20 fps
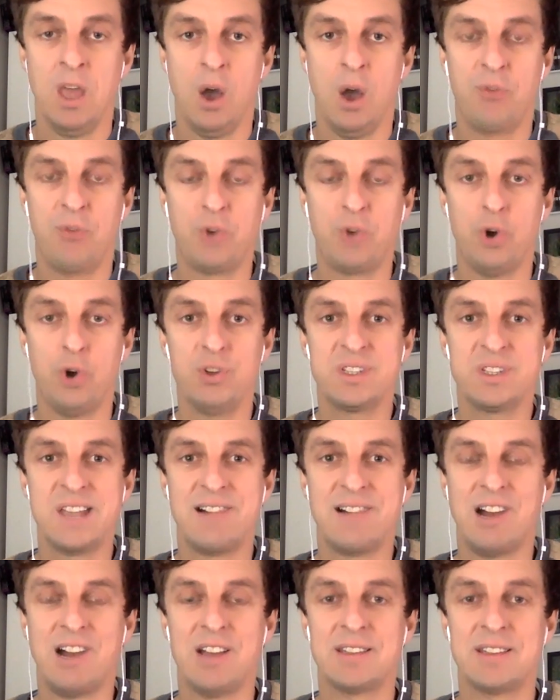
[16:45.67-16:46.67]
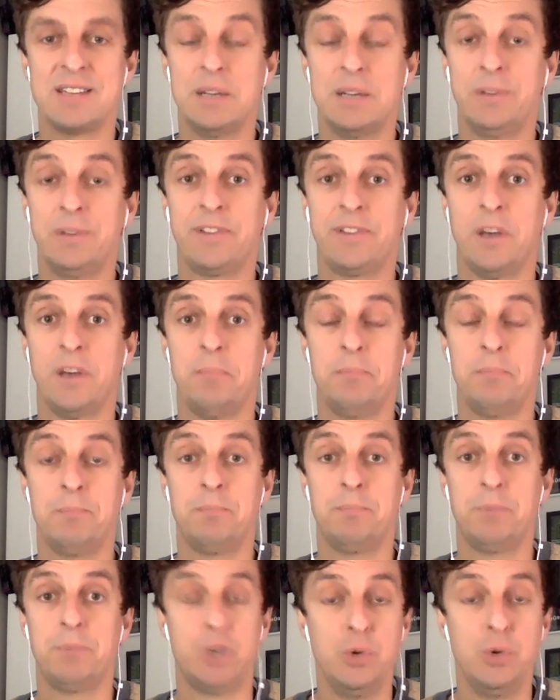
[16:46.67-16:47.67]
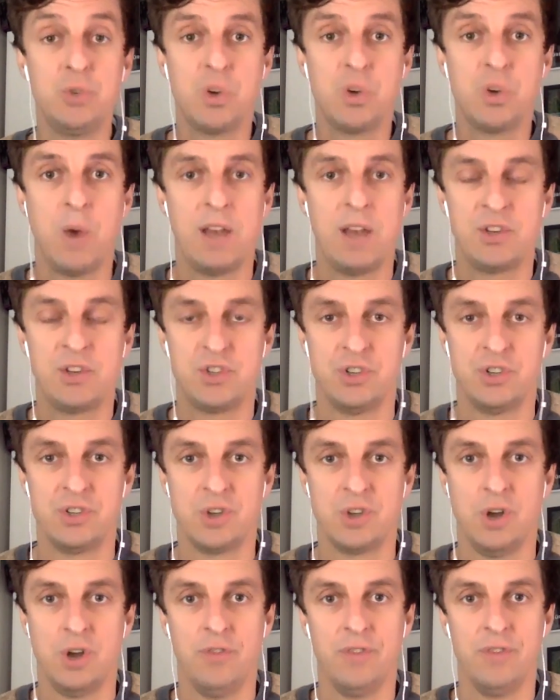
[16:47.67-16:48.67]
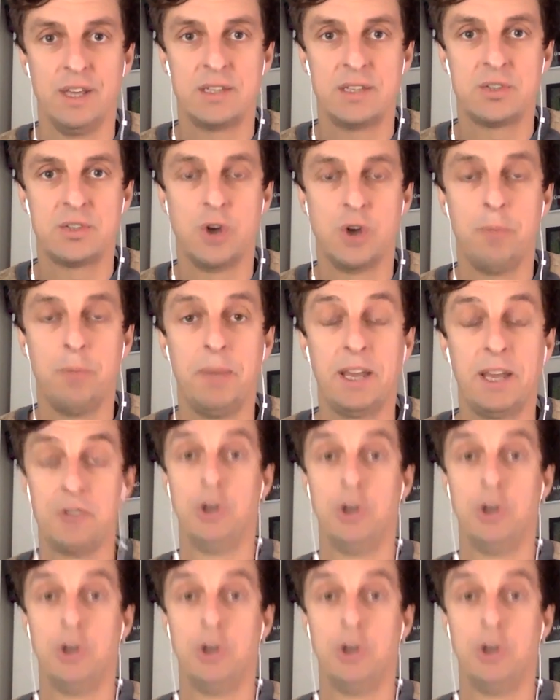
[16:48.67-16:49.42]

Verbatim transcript: Of course, there are still some huge questions on this topic,